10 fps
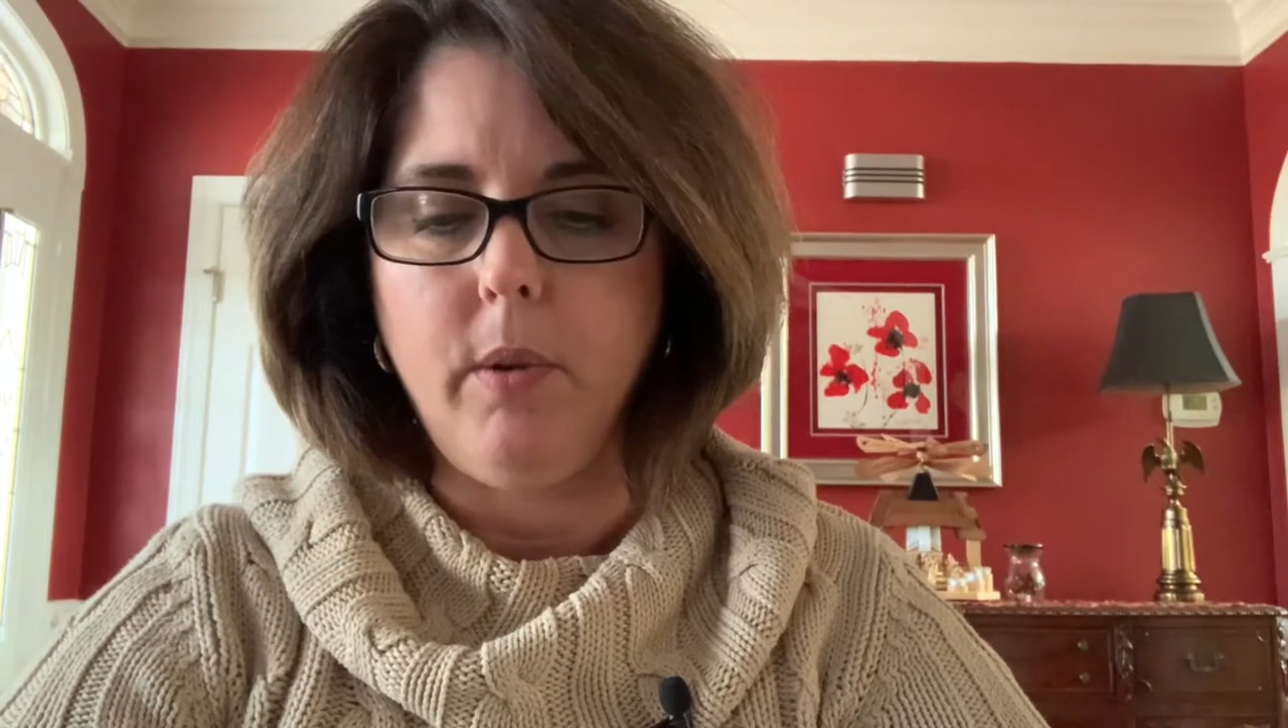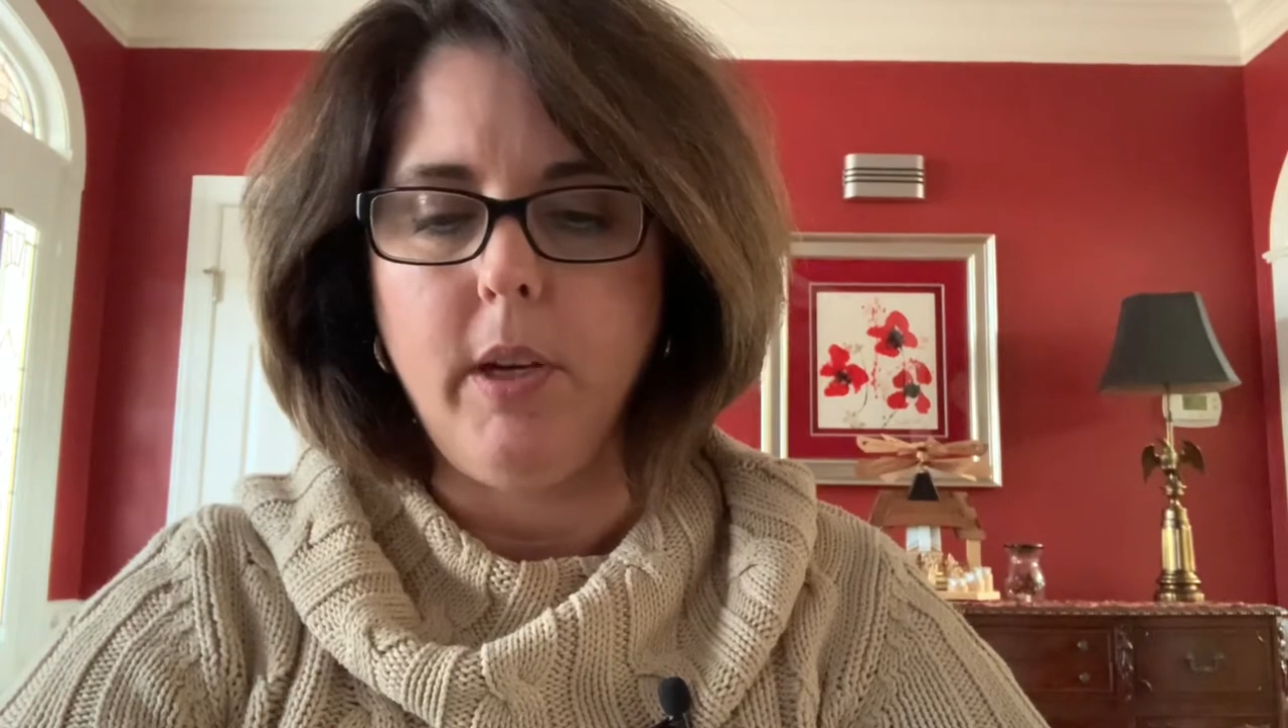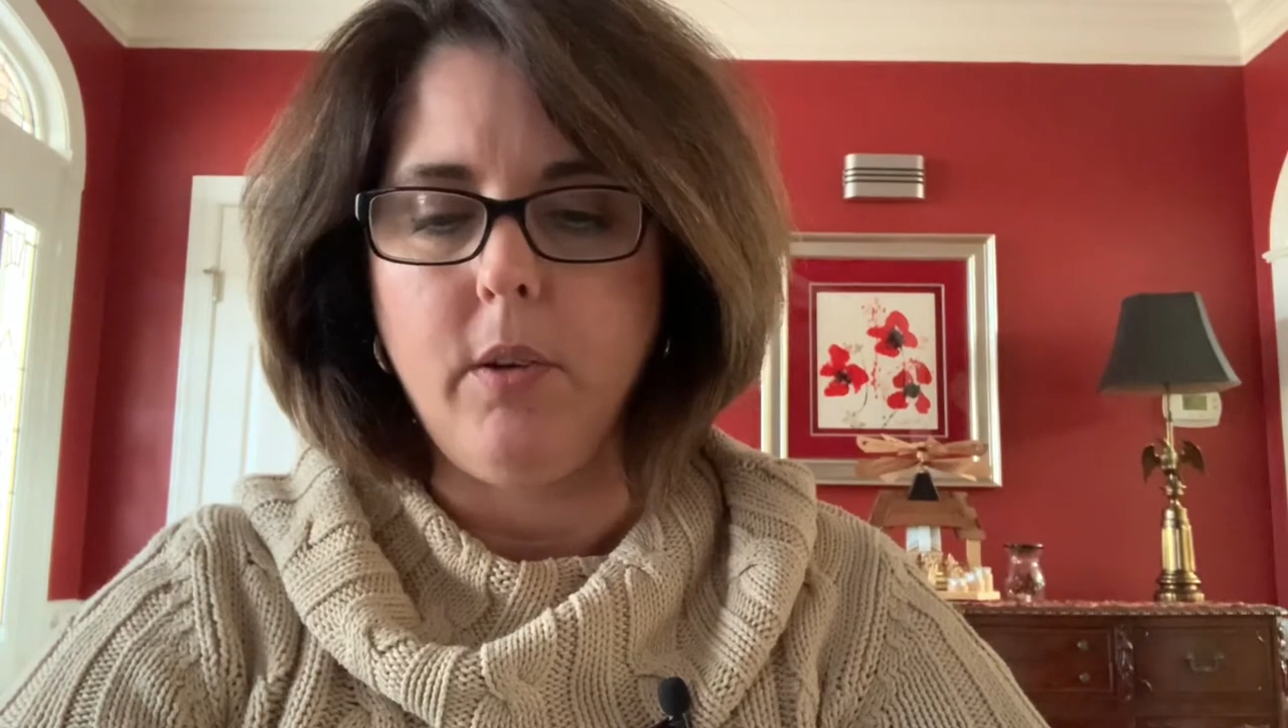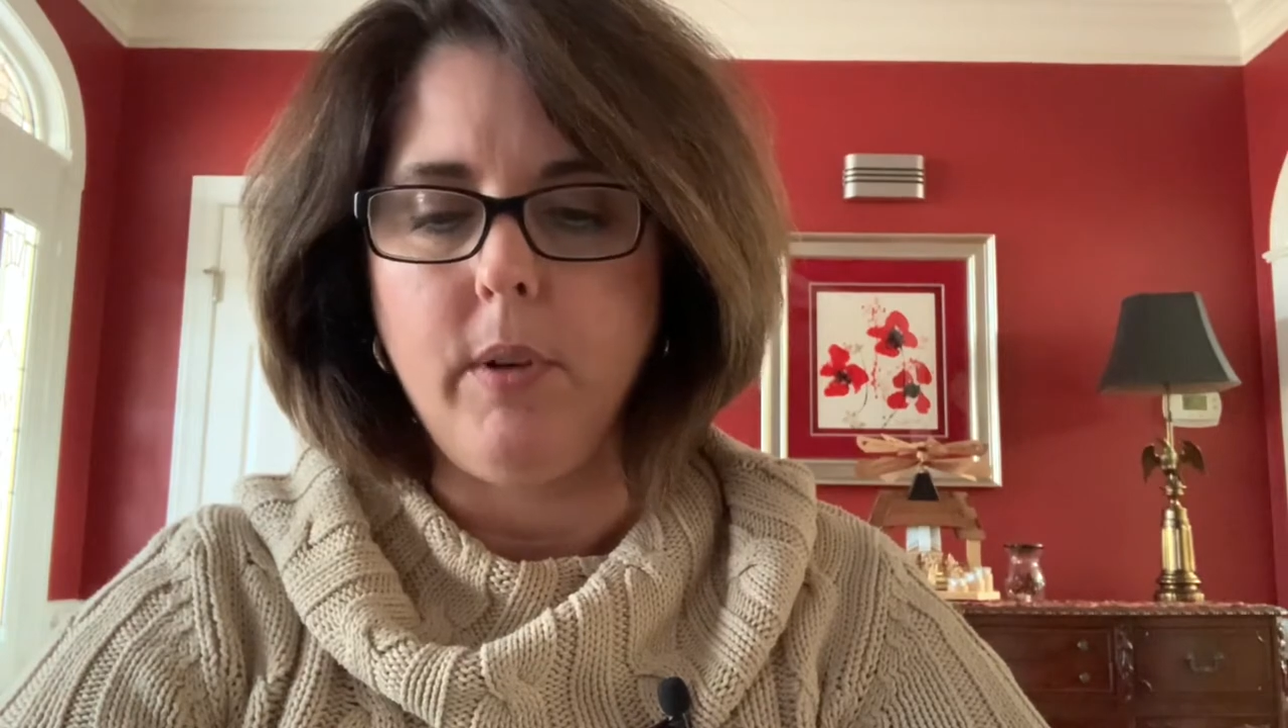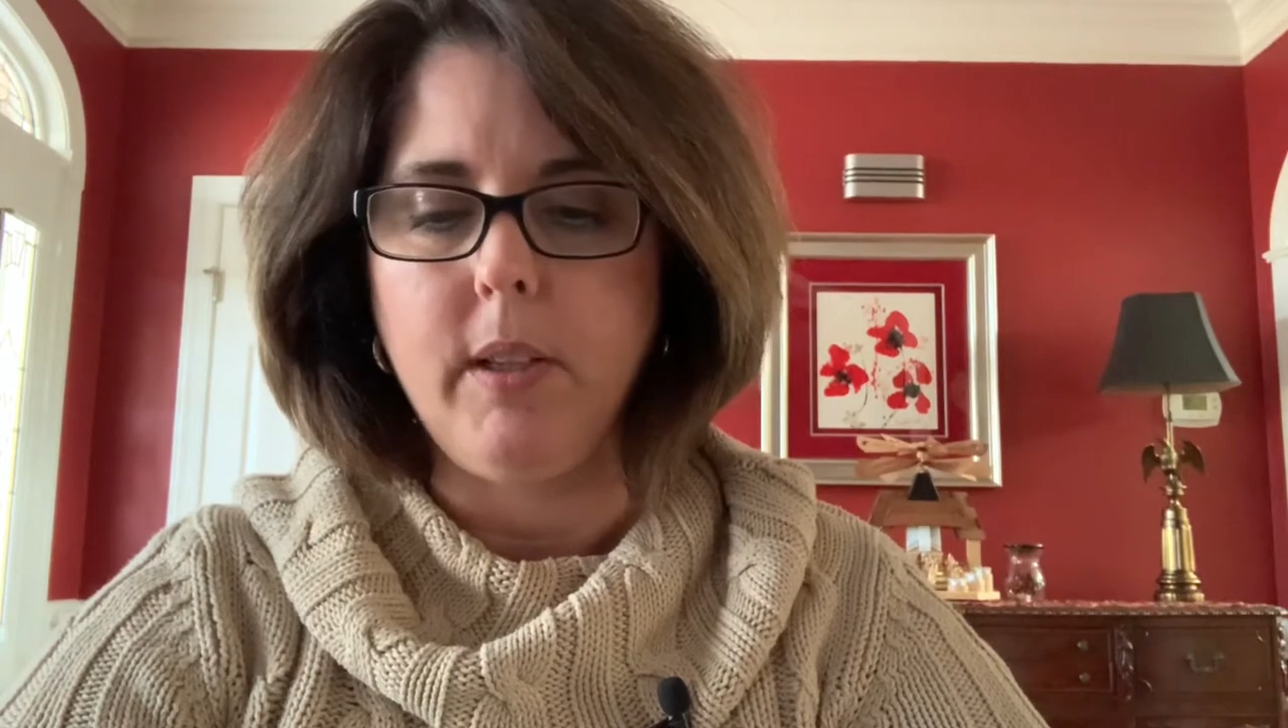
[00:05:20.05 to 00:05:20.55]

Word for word: Hickory